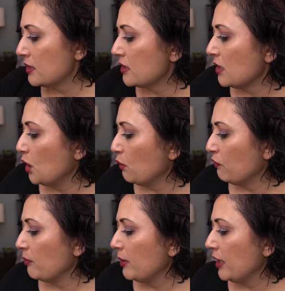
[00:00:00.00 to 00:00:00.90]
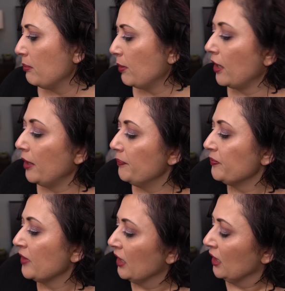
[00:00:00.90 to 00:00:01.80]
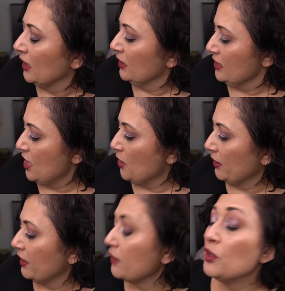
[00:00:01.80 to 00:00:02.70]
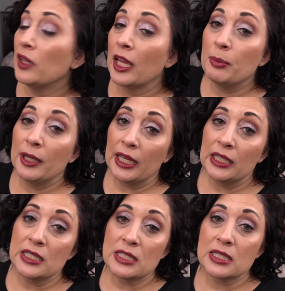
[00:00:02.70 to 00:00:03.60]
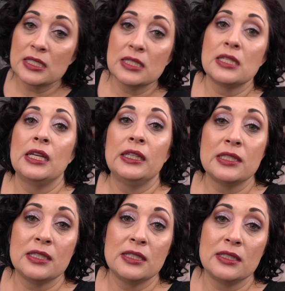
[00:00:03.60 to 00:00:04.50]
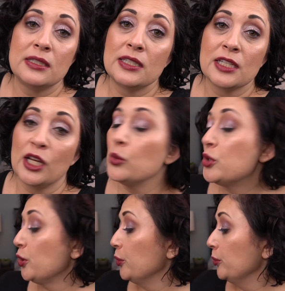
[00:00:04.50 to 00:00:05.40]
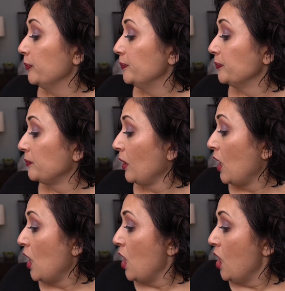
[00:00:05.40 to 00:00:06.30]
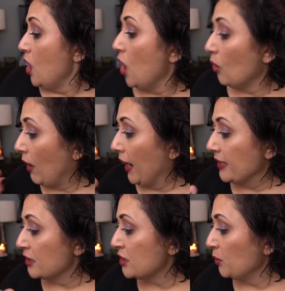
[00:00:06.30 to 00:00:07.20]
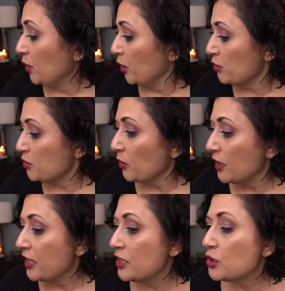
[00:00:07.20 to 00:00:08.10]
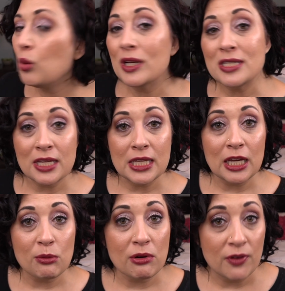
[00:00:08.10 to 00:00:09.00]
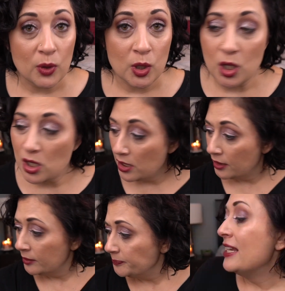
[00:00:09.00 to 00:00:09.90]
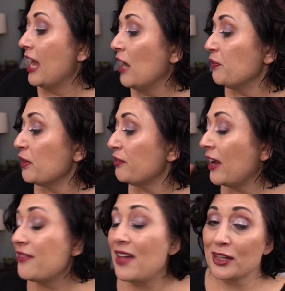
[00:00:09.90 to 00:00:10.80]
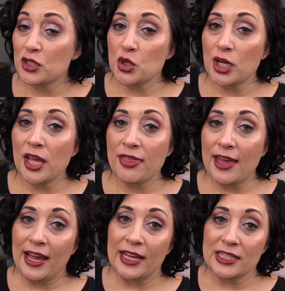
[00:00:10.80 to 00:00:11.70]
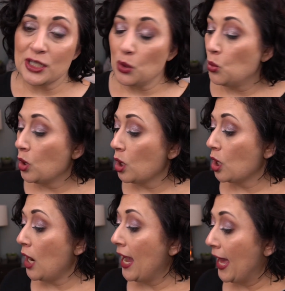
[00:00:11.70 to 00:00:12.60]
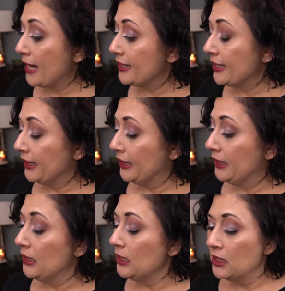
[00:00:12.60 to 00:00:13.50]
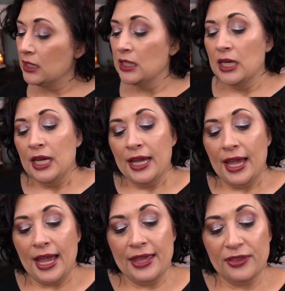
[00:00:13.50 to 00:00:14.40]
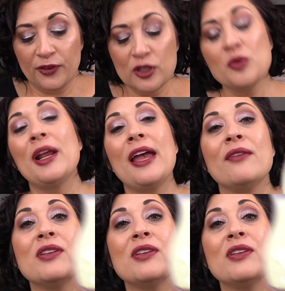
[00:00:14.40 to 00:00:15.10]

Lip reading: a no for me, but I think if you like bananas, it's a go-to. All right, so those were the 20 that were voted on. Now for the 5 extra that were added in. The first one I have